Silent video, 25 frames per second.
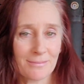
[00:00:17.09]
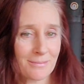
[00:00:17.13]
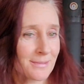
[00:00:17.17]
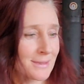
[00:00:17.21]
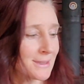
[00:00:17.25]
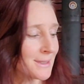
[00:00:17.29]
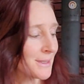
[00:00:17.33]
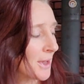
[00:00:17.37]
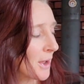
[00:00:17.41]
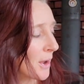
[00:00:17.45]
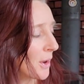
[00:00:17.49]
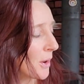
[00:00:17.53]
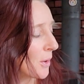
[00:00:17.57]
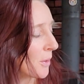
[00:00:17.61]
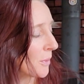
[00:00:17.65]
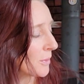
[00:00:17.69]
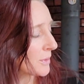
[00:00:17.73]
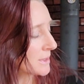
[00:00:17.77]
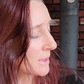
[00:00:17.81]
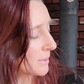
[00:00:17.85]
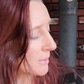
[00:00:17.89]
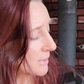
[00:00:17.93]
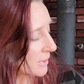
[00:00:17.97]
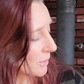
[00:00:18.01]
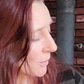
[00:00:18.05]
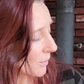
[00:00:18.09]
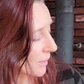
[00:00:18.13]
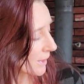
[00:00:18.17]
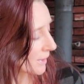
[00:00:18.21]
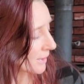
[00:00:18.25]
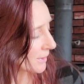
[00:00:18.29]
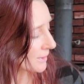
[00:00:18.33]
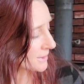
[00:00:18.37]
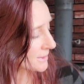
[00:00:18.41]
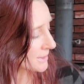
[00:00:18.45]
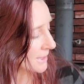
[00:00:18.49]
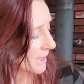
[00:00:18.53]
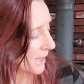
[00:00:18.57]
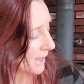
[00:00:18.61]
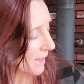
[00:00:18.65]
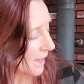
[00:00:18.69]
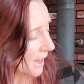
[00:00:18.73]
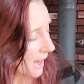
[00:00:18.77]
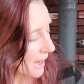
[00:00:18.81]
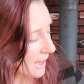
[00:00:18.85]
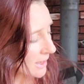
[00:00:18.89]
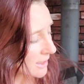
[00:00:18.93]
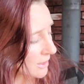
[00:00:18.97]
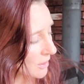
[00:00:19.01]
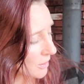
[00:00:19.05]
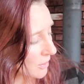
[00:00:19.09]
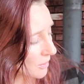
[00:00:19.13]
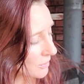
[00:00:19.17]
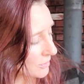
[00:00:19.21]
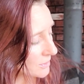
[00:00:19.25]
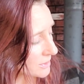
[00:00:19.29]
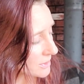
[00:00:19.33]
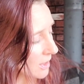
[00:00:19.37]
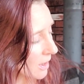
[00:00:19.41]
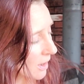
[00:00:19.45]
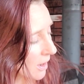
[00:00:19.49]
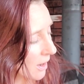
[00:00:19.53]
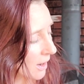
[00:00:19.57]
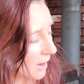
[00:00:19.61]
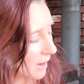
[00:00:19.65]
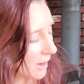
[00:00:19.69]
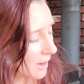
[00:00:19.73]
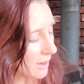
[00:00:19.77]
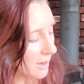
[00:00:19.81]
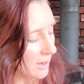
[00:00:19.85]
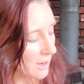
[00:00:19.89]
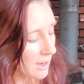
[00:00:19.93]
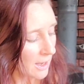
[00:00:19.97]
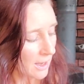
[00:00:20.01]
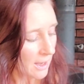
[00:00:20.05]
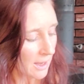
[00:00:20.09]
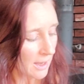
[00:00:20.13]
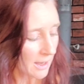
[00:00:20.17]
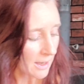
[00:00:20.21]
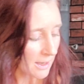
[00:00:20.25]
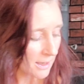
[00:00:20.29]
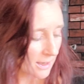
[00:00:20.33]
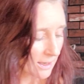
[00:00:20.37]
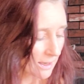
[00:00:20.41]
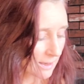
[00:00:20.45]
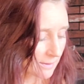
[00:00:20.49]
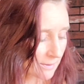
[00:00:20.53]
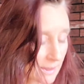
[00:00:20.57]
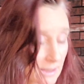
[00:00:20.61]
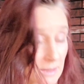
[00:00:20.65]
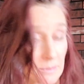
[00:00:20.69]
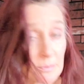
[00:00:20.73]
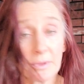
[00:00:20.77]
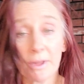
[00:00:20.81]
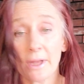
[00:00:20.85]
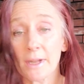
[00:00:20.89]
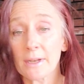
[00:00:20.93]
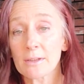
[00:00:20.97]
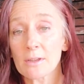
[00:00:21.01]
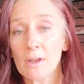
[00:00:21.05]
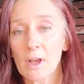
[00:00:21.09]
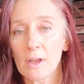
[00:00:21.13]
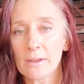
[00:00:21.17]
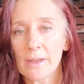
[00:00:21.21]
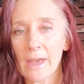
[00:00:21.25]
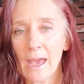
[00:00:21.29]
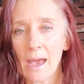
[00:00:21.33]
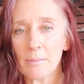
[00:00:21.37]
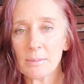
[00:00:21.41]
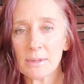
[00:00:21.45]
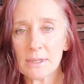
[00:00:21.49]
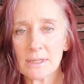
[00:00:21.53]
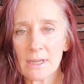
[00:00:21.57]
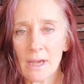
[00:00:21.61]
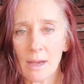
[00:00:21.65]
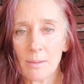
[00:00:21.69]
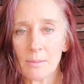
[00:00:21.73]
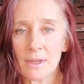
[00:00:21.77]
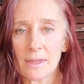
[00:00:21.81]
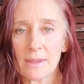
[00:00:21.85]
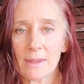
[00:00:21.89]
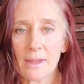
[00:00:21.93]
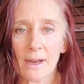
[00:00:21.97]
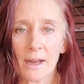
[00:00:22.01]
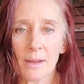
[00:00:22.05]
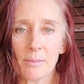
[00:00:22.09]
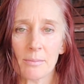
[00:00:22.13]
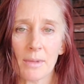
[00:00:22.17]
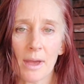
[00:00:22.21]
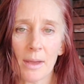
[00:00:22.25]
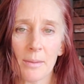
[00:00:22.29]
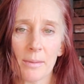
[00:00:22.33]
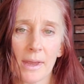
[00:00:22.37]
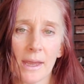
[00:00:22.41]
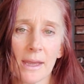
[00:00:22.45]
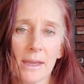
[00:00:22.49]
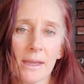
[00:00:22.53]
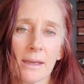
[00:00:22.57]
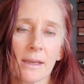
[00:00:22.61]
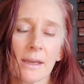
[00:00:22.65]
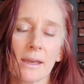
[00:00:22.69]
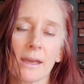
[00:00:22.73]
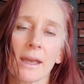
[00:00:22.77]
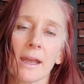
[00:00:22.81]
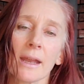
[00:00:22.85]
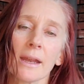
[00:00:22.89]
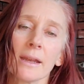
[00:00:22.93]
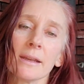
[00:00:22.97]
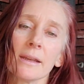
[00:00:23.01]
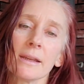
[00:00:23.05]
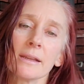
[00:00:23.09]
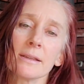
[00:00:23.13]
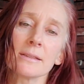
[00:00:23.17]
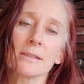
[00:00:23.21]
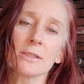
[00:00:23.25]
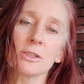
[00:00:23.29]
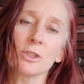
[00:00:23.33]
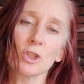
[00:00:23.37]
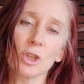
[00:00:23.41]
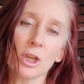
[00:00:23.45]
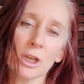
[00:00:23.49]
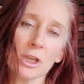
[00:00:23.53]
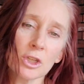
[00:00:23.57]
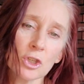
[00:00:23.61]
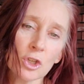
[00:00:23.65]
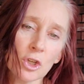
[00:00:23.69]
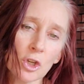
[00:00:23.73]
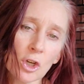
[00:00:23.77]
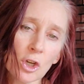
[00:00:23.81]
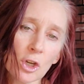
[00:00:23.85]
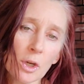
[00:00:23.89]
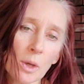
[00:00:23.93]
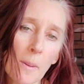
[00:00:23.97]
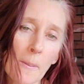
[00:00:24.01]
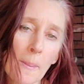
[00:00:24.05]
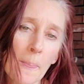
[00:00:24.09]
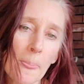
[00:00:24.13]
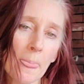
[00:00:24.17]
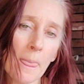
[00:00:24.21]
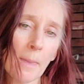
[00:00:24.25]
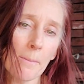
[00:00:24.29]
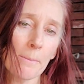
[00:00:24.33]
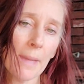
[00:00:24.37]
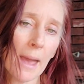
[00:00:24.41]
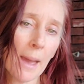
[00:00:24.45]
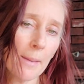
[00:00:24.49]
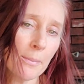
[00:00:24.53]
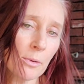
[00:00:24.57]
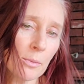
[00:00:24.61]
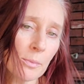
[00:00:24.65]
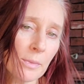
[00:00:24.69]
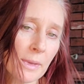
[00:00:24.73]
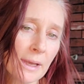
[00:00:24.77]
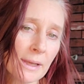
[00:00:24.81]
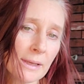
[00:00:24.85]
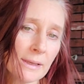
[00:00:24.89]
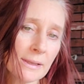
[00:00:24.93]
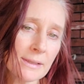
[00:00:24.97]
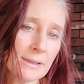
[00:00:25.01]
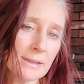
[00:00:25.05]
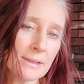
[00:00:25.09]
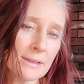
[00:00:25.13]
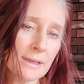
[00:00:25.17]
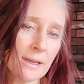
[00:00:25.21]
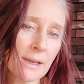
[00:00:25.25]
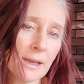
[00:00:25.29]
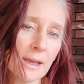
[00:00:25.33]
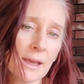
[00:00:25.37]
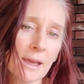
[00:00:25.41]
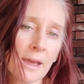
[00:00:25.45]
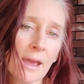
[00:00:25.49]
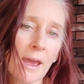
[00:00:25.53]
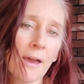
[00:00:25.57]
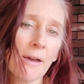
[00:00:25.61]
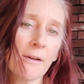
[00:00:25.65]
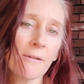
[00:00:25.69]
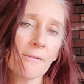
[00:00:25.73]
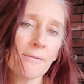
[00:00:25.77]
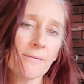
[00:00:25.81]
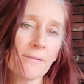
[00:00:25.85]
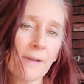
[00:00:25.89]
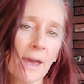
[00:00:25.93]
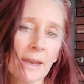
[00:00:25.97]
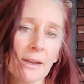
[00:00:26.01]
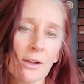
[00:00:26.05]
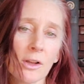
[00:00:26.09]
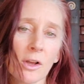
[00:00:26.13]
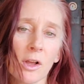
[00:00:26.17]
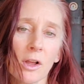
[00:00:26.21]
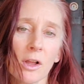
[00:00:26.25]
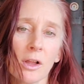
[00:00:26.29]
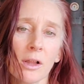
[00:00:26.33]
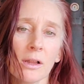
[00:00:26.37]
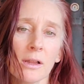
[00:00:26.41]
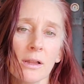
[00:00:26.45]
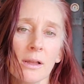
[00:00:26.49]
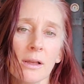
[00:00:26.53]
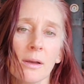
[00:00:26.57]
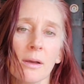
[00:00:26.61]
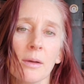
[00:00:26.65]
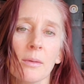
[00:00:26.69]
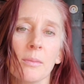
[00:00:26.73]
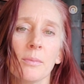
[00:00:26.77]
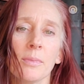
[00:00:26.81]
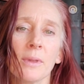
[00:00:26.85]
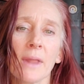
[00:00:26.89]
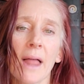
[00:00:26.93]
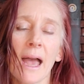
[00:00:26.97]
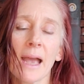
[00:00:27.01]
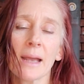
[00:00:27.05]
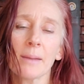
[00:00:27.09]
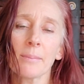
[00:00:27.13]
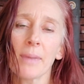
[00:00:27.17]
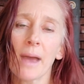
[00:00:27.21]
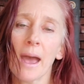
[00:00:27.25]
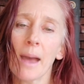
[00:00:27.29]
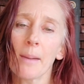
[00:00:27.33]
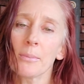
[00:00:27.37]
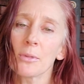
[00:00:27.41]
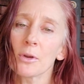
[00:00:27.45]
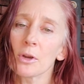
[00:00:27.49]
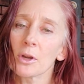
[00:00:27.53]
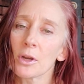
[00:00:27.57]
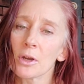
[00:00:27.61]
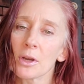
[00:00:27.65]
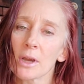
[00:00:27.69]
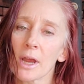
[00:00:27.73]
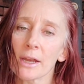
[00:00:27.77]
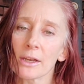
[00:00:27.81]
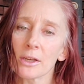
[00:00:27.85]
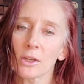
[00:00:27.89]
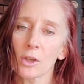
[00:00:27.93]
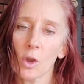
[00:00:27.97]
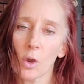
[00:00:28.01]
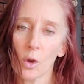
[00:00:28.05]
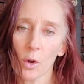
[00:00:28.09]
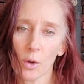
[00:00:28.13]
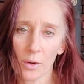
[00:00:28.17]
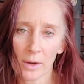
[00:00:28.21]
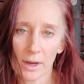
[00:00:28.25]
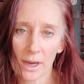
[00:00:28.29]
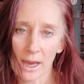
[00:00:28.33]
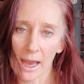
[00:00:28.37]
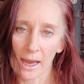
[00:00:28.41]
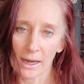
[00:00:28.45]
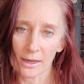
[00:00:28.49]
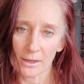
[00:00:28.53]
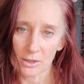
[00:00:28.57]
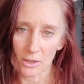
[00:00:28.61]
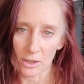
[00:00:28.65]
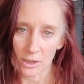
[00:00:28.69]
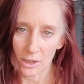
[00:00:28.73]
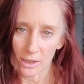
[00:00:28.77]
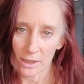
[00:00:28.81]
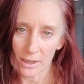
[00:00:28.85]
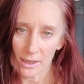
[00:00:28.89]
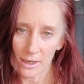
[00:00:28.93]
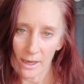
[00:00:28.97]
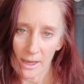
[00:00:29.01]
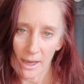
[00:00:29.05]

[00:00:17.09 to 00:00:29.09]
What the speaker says: So, some of the oils that I use are in this blend called Happy Tummy that I make, and it's ginger, peppermint, fennel, black pepper, and coriander.